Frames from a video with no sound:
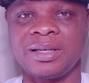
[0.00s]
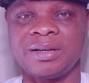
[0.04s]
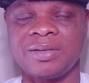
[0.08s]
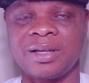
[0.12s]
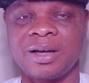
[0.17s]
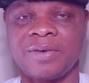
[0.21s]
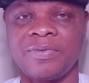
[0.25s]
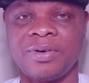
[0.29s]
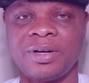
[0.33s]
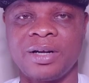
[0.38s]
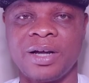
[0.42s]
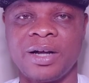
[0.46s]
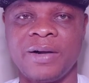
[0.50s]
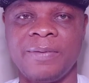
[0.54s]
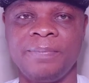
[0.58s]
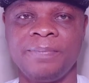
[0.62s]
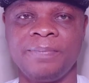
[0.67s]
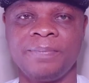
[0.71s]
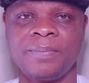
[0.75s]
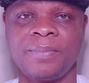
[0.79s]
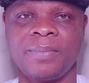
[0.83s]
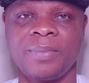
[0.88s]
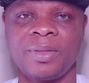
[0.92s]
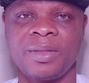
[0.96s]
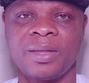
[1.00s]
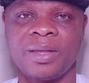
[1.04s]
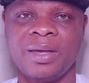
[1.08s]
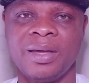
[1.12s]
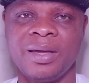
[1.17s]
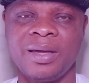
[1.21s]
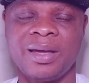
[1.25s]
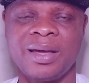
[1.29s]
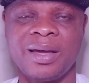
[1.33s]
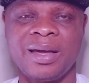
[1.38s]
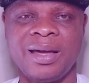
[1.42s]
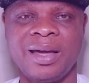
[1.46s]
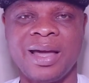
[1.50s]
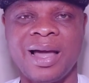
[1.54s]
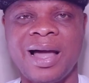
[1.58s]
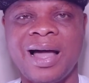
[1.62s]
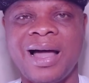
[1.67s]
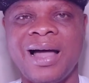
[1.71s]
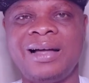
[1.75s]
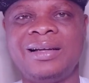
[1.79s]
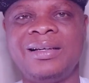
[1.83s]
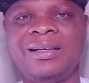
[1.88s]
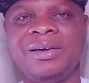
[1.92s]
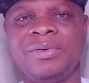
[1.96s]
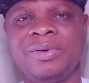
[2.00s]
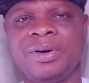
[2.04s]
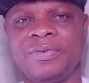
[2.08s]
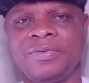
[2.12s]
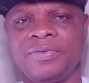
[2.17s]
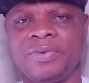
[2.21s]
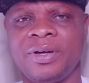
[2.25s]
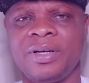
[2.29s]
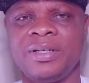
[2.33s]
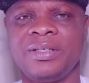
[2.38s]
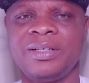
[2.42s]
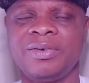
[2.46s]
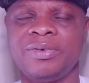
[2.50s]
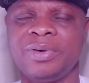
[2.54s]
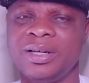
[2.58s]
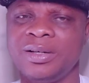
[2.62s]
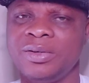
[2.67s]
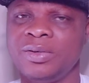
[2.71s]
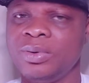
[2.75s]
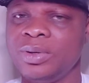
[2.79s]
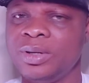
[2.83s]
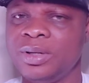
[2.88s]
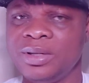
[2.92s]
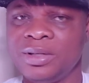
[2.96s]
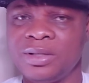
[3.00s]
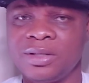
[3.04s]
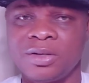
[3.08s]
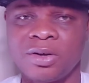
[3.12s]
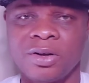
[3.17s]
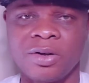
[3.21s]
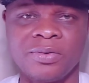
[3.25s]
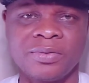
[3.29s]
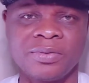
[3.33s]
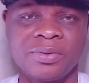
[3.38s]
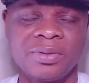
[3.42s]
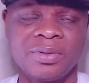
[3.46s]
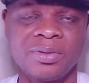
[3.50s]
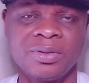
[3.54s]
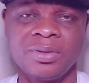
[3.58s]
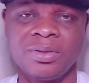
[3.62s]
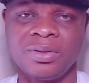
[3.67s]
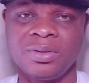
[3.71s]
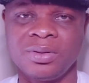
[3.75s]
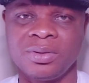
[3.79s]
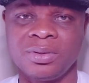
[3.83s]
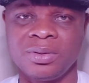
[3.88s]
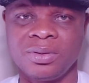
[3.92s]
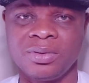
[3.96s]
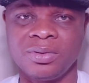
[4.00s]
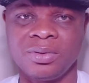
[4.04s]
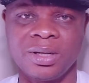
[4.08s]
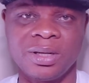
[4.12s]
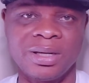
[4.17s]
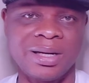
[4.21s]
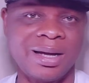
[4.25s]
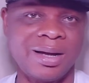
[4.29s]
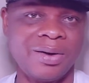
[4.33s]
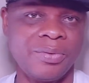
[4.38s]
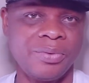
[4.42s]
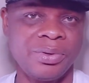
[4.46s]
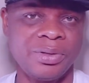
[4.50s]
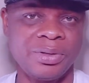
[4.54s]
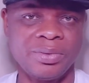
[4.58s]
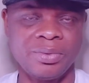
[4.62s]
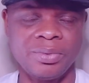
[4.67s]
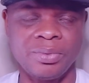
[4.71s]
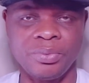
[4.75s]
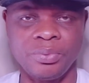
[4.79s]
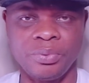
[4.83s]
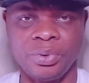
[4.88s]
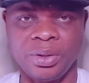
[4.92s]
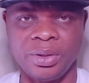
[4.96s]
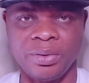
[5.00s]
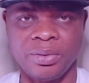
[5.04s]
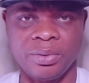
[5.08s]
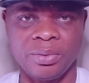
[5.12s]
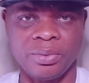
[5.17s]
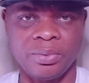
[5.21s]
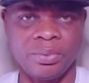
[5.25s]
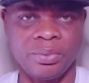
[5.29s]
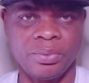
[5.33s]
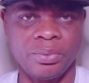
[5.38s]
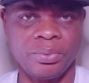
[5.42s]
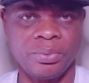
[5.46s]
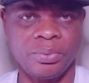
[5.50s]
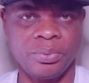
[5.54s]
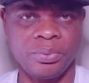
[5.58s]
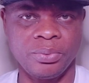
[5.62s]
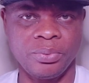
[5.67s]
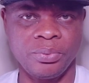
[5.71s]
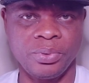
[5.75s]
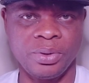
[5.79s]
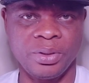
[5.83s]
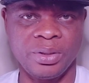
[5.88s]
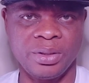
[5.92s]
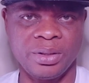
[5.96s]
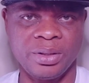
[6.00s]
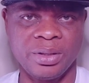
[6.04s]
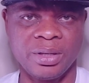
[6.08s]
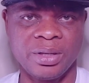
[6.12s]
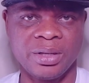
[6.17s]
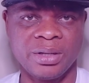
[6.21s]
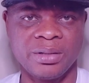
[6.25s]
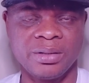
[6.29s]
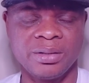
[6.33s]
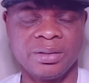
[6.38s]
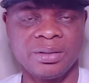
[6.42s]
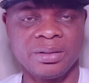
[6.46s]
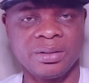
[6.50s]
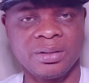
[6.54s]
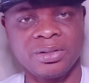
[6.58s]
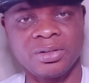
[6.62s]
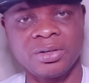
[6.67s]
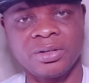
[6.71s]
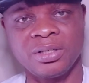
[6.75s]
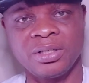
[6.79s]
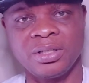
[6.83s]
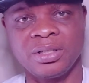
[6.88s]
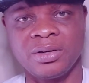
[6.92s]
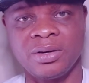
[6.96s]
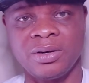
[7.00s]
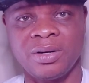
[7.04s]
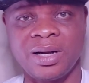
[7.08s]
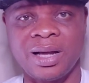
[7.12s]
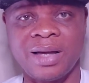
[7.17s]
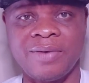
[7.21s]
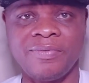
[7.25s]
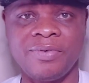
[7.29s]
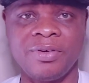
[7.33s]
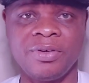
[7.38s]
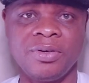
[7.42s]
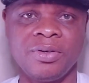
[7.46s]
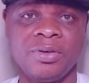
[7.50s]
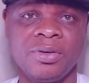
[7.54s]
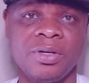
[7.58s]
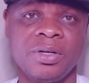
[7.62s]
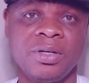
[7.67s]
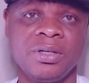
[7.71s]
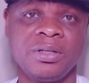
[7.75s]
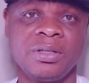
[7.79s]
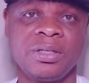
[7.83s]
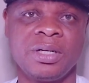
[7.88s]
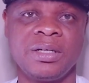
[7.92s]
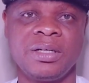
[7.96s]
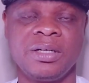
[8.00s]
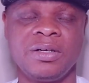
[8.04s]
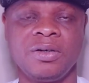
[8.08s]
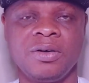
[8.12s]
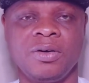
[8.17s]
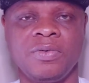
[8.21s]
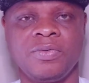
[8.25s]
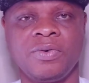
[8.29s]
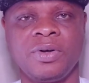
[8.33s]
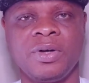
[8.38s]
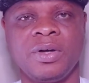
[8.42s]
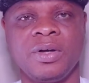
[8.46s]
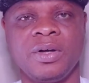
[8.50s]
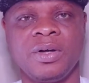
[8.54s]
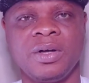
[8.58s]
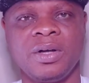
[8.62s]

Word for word: South Africa, A K A. And they were friends, they were doing stuff together. We we we saw this online video trending of